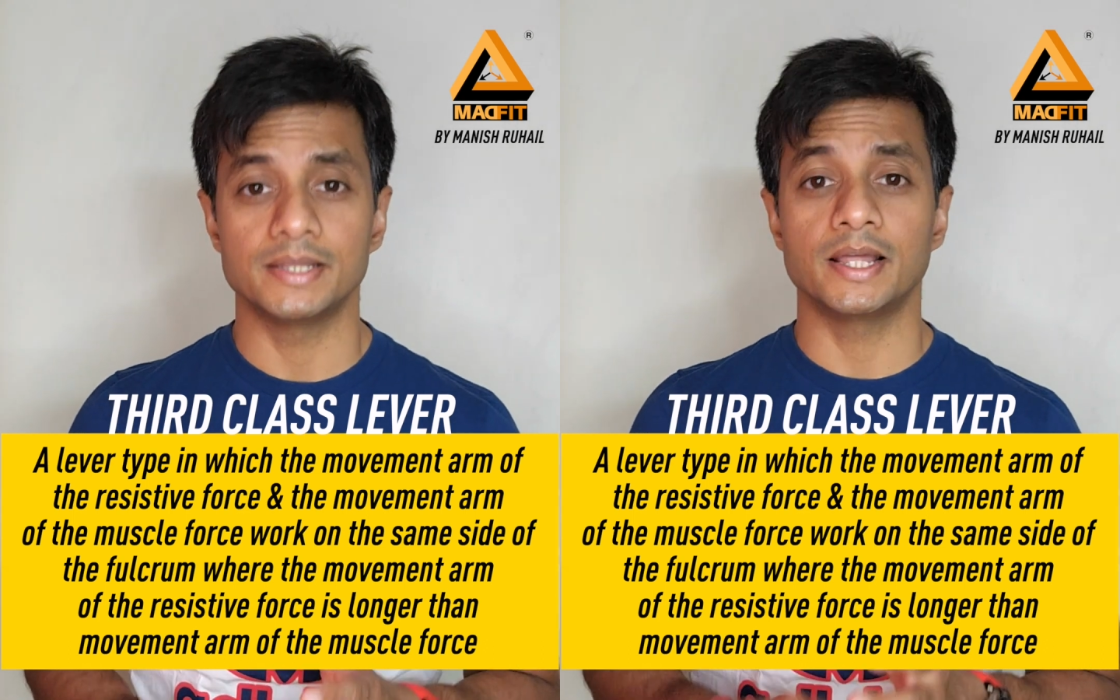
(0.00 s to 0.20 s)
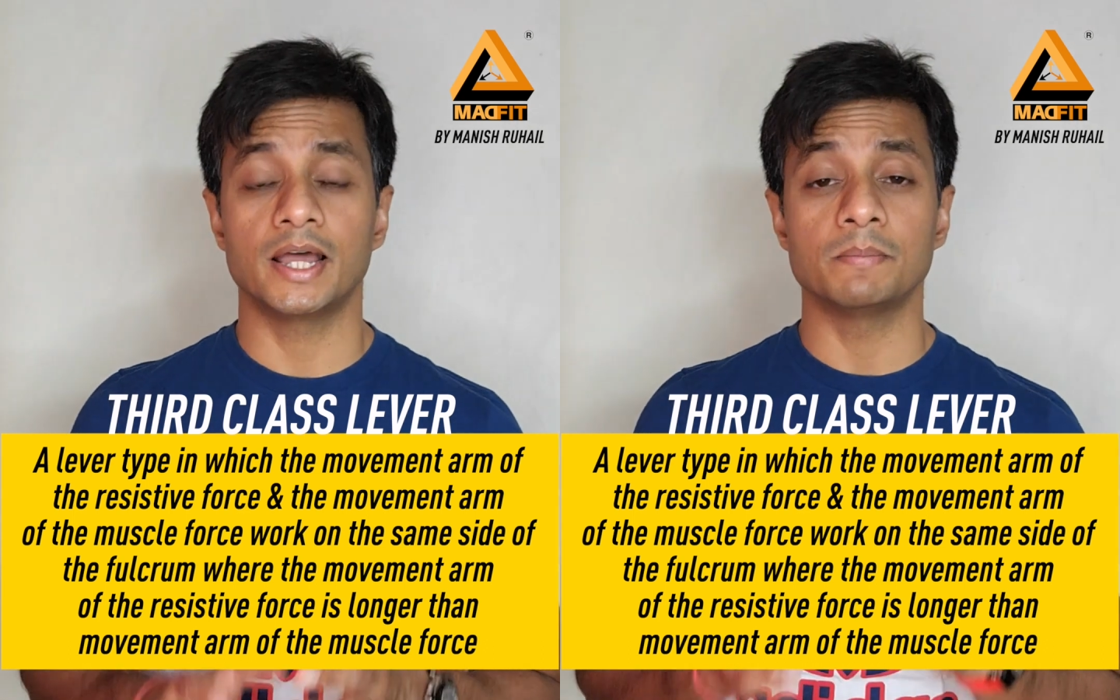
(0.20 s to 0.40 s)

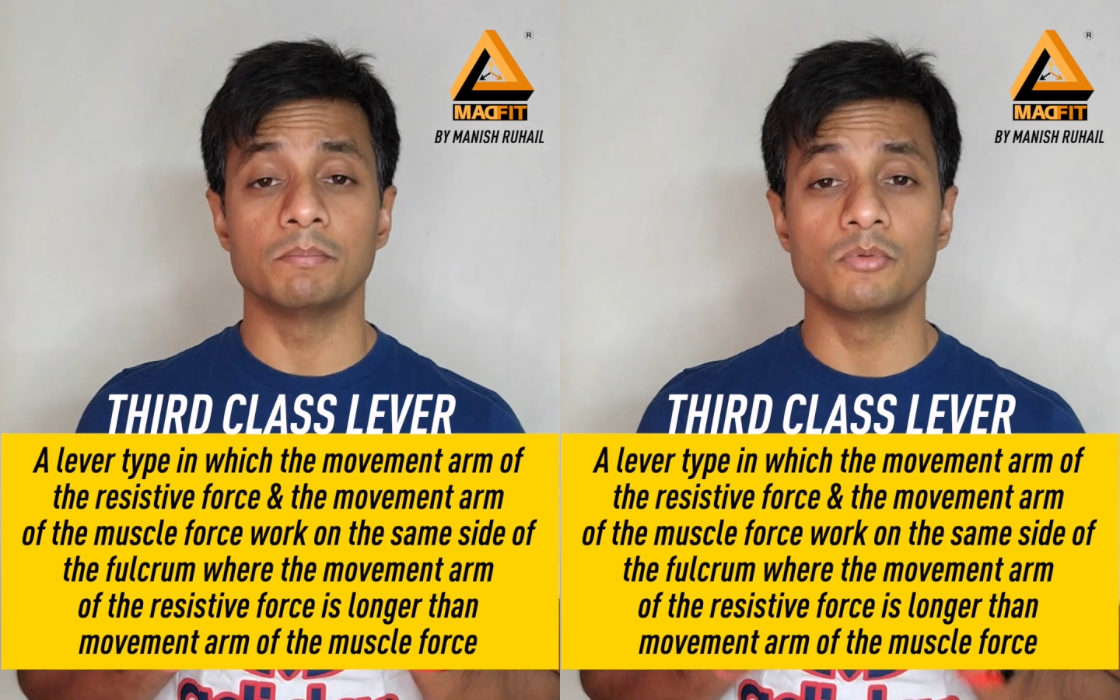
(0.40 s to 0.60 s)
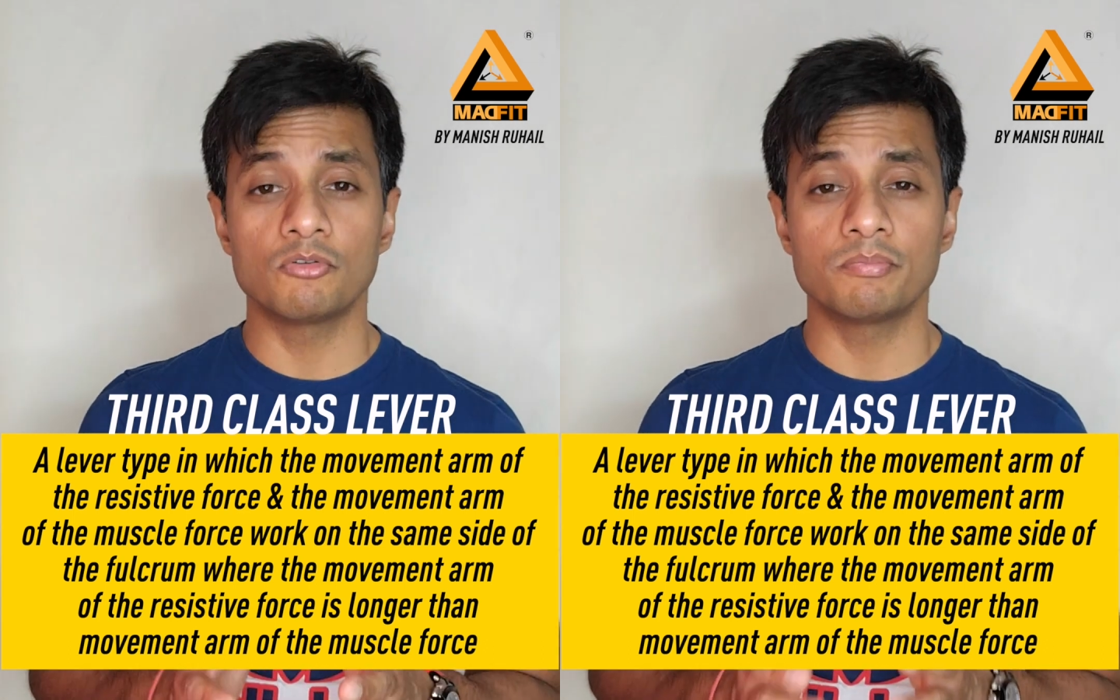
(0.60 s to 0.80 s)
than
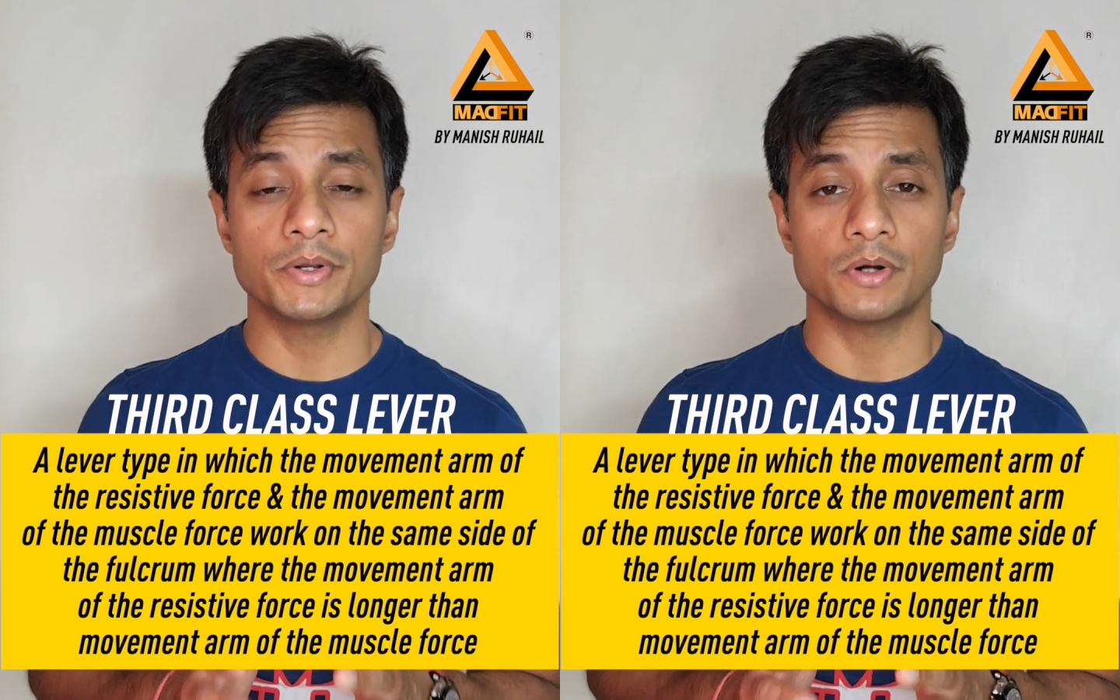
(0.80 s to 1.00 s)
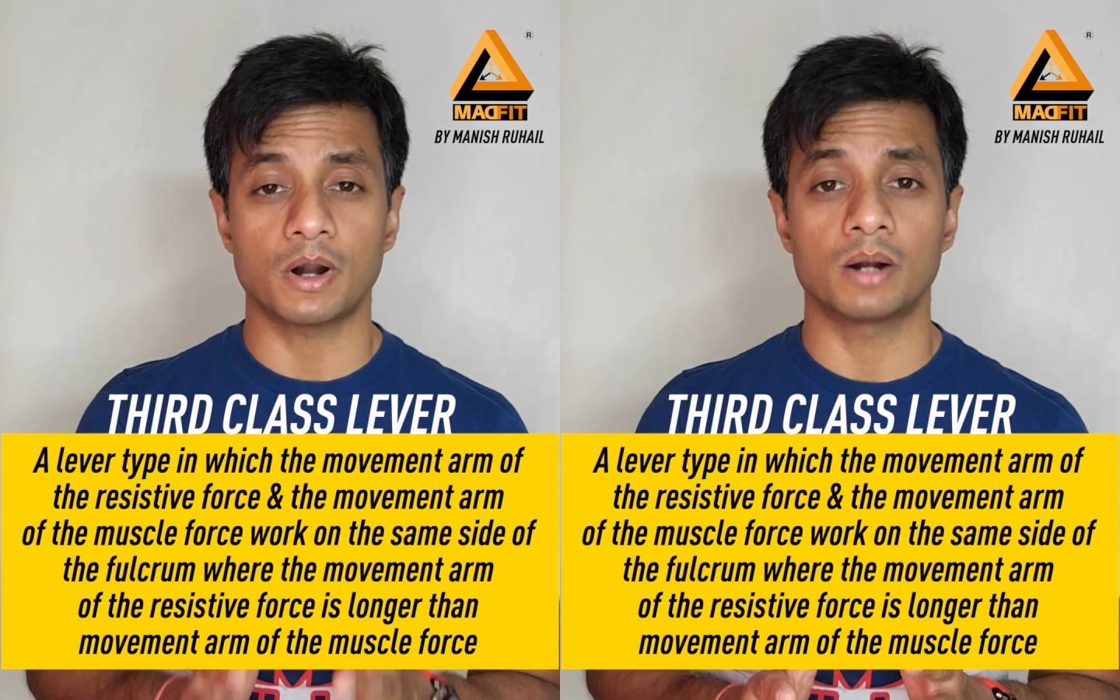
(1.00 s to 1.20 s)

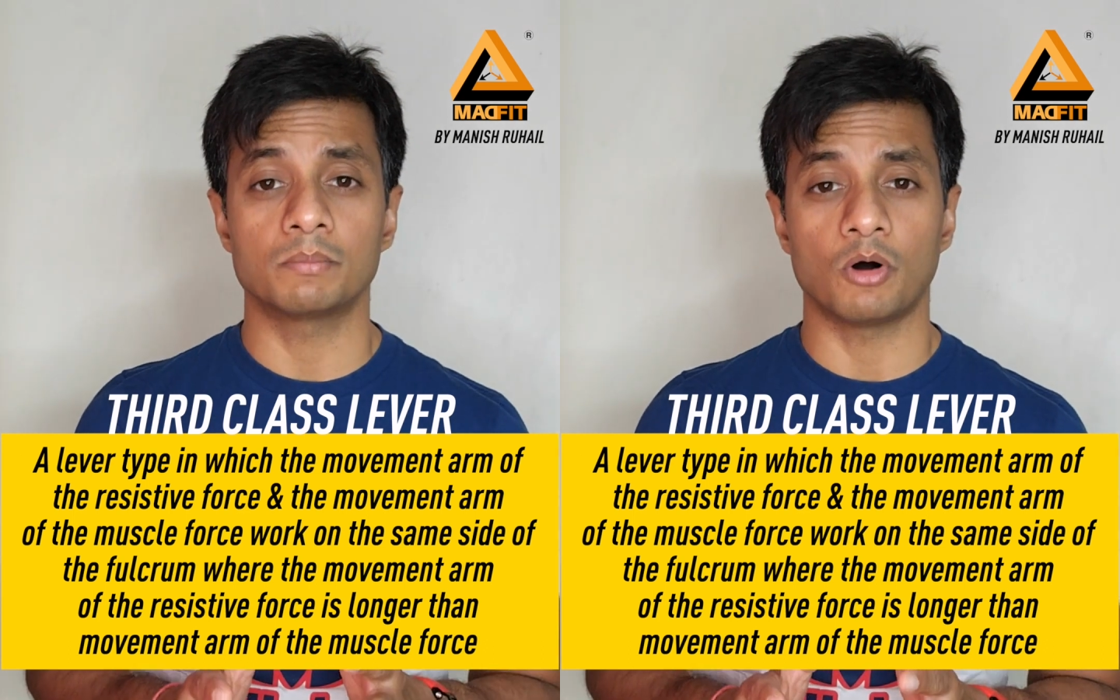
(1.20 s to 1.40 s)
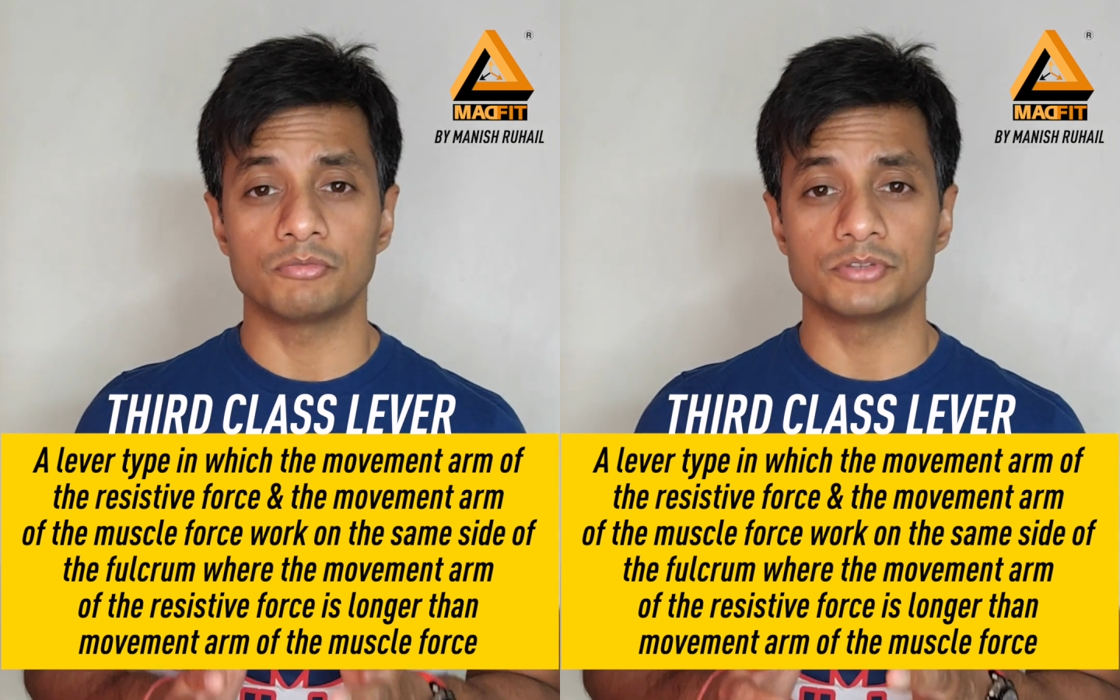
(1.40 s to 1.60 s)
movement
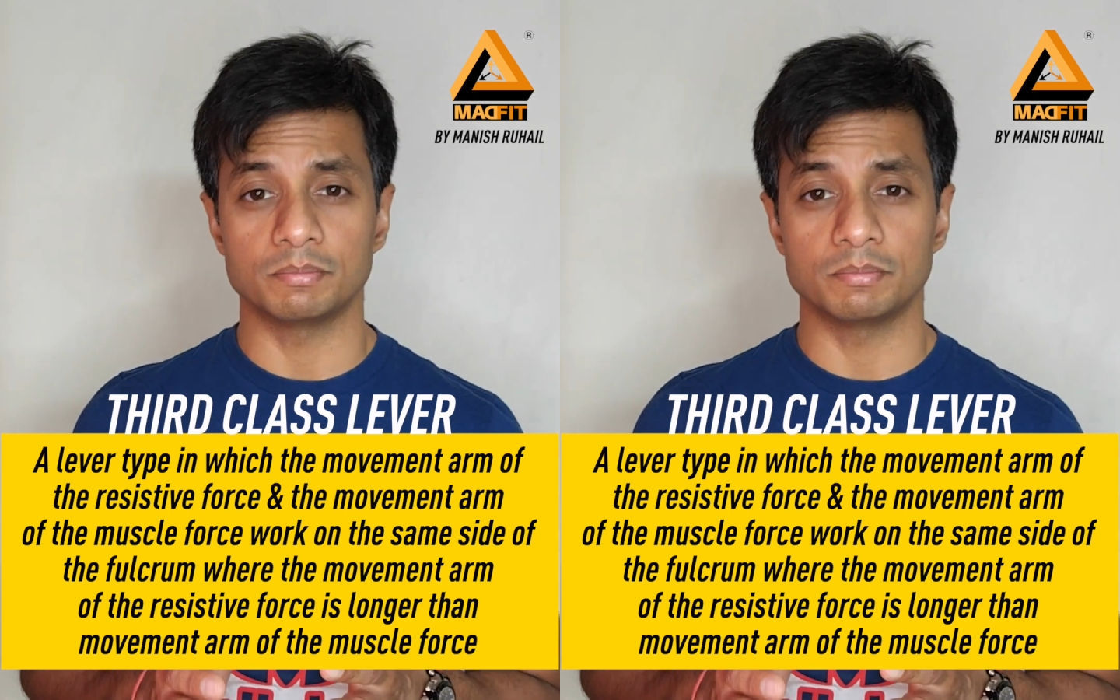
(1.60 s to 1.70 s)
arm of